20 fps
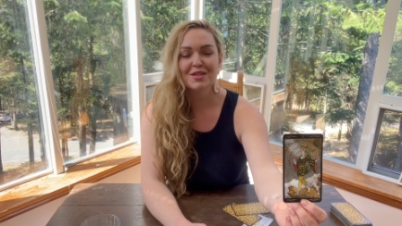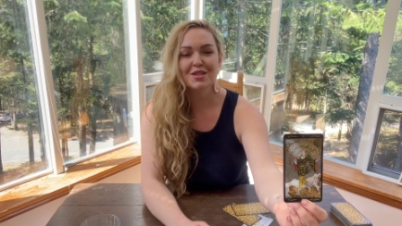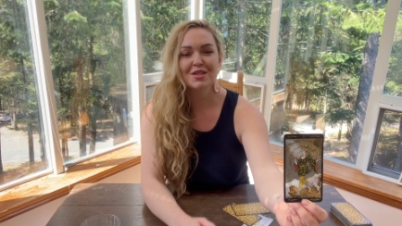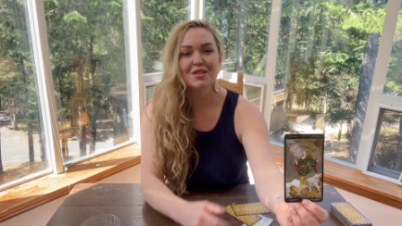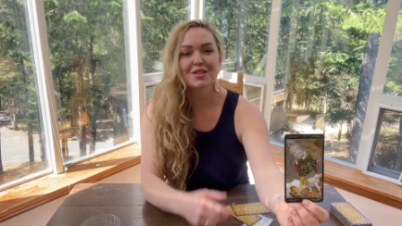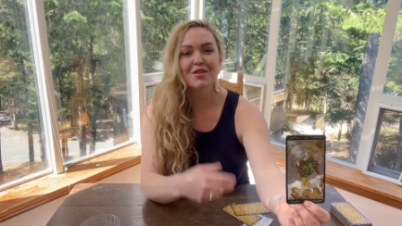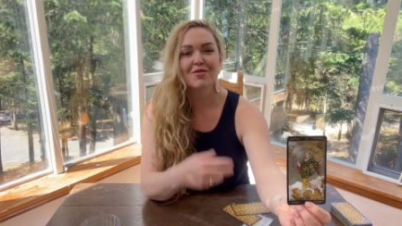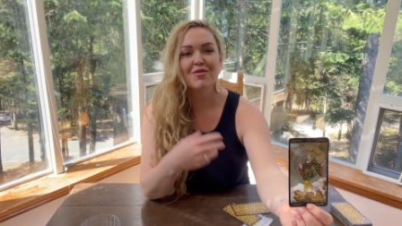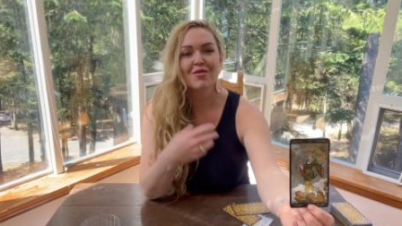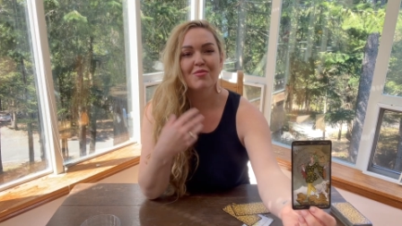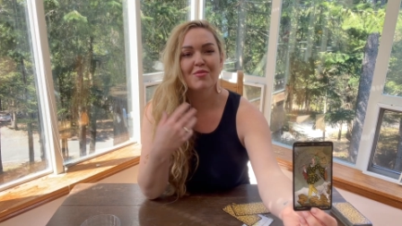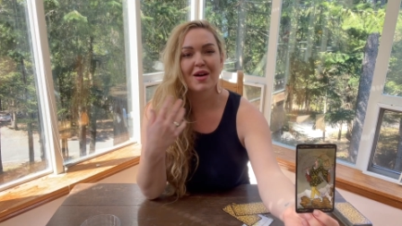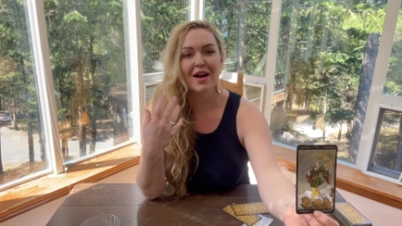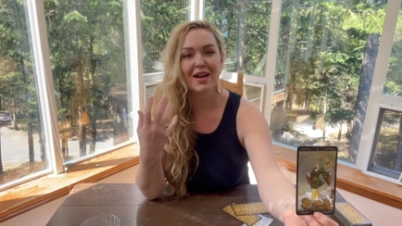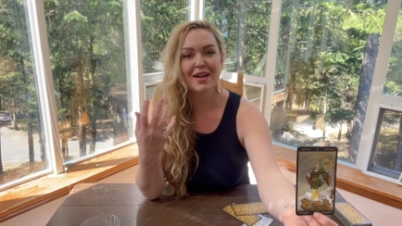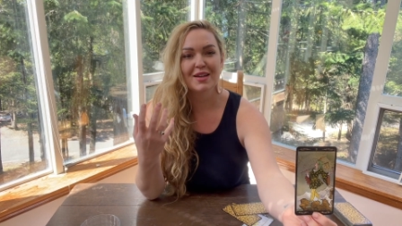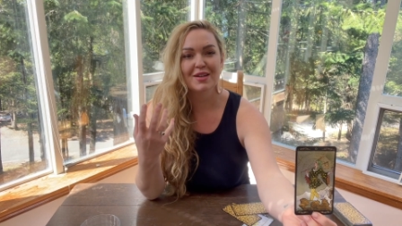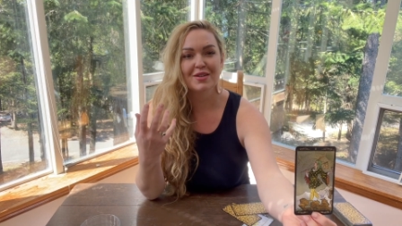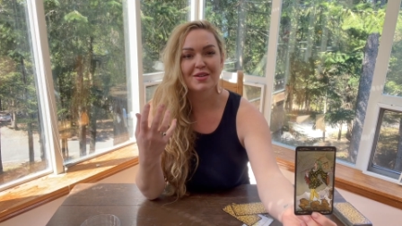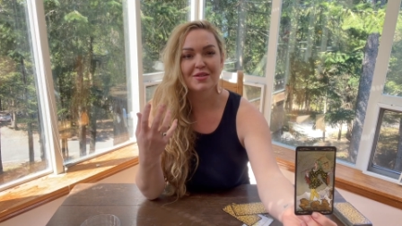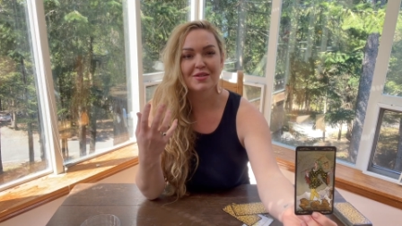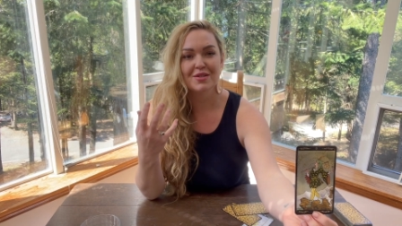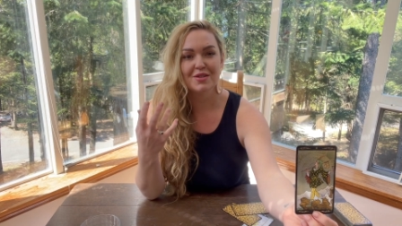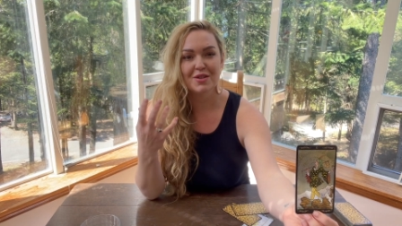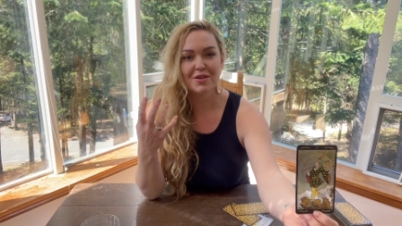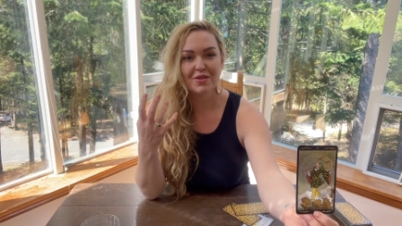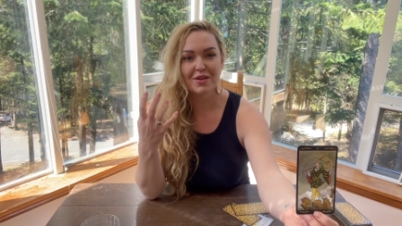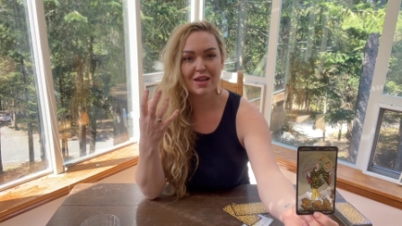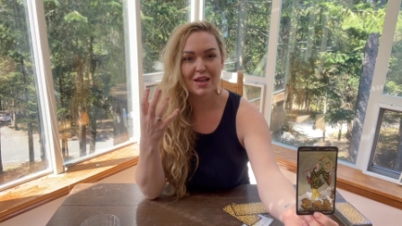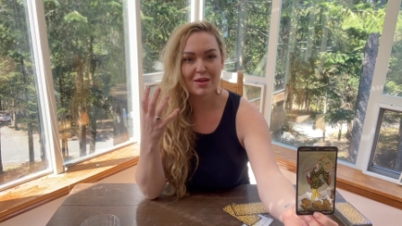just a reminder to
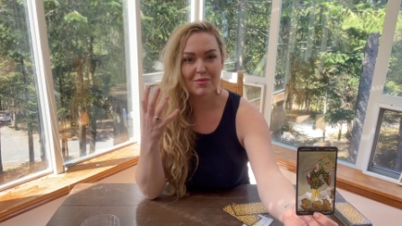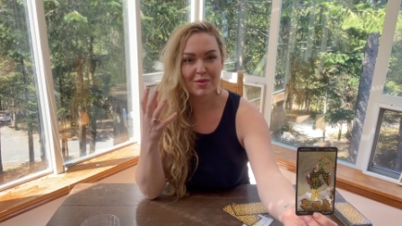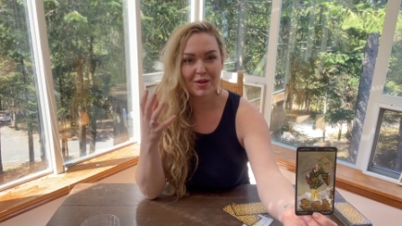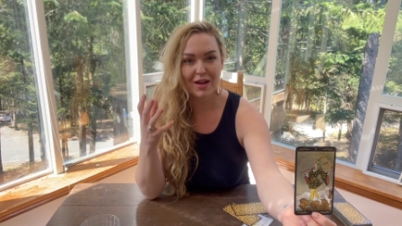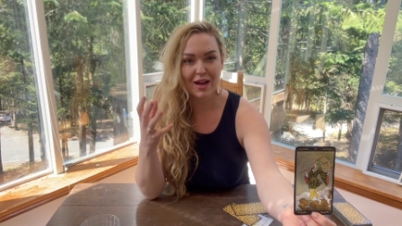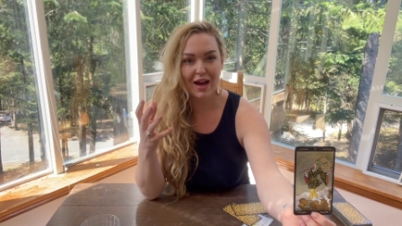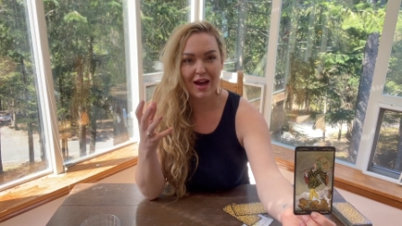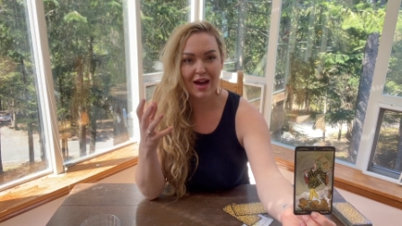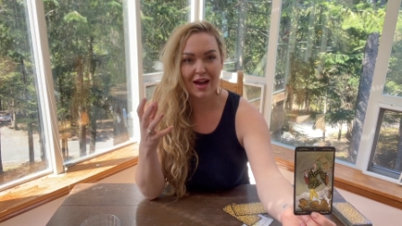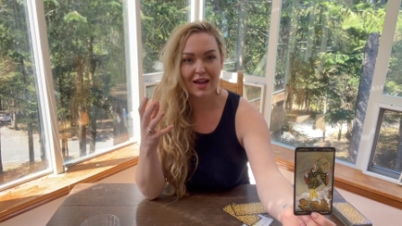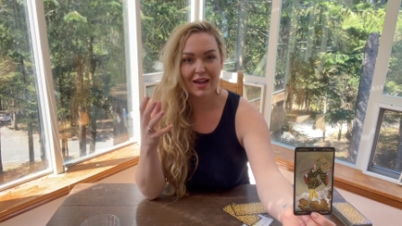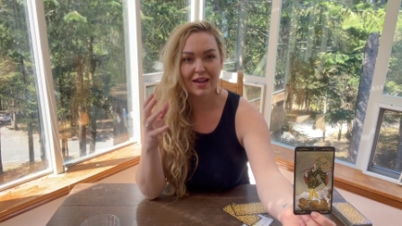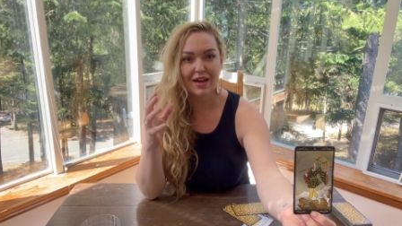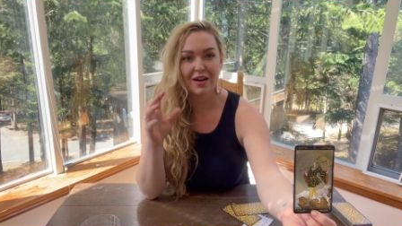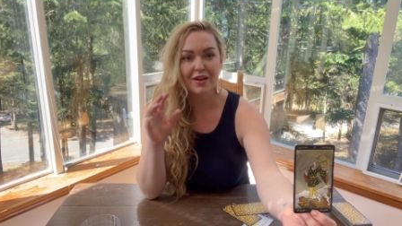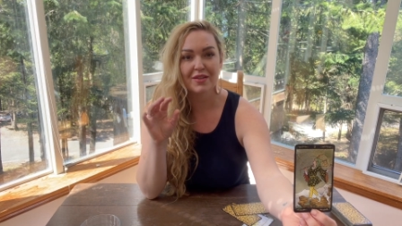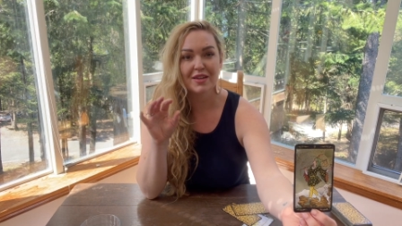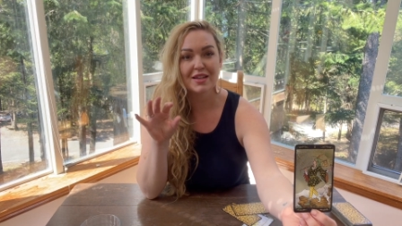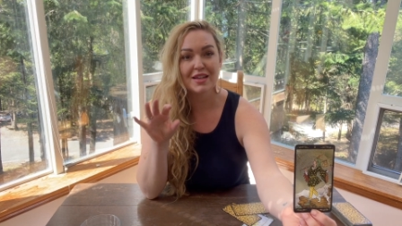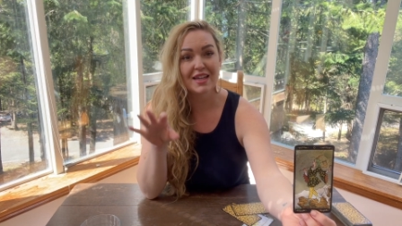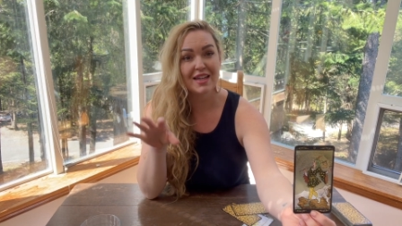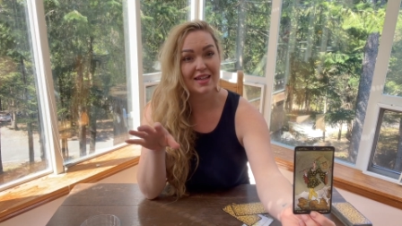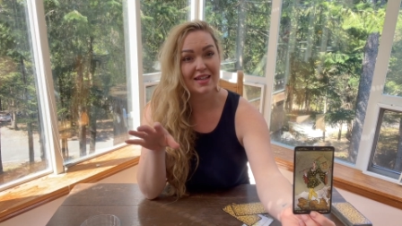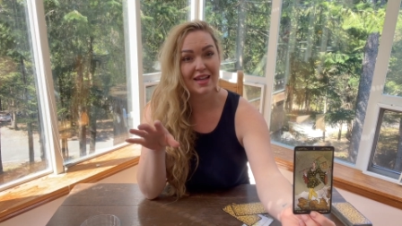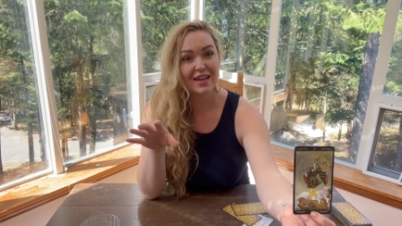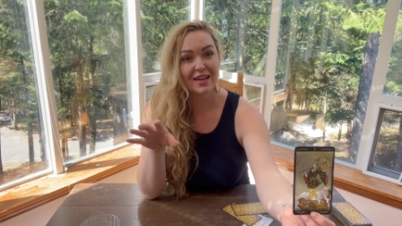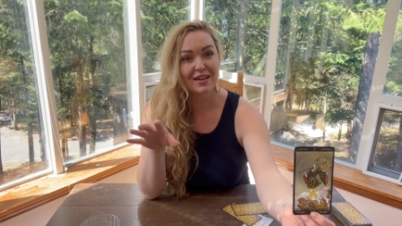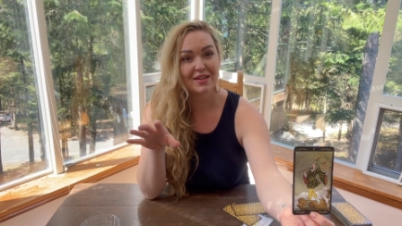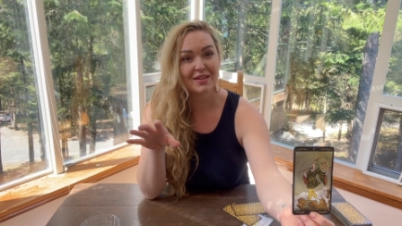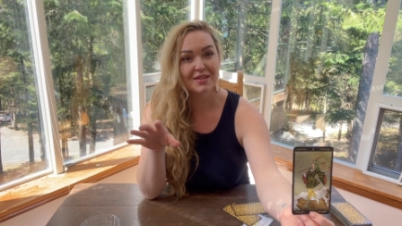keep an eye on the
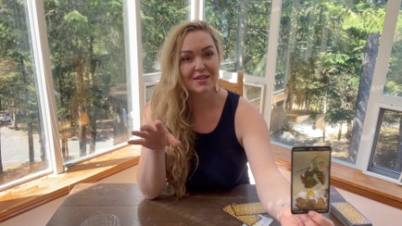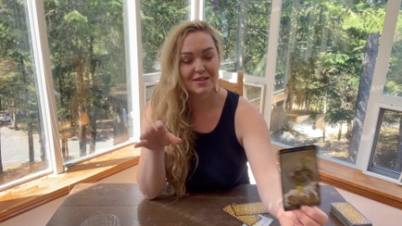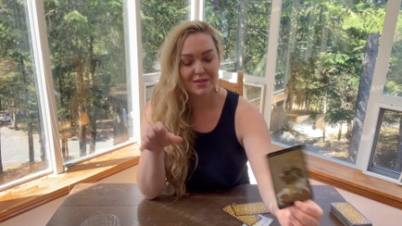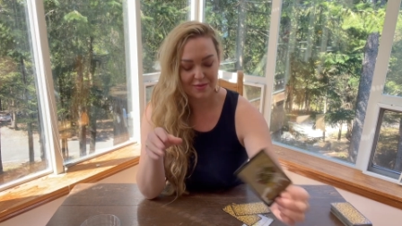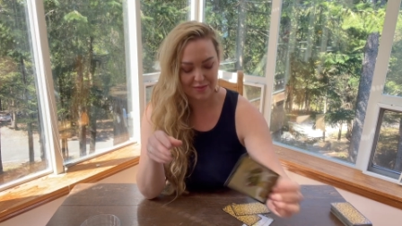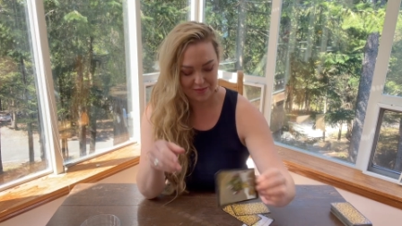details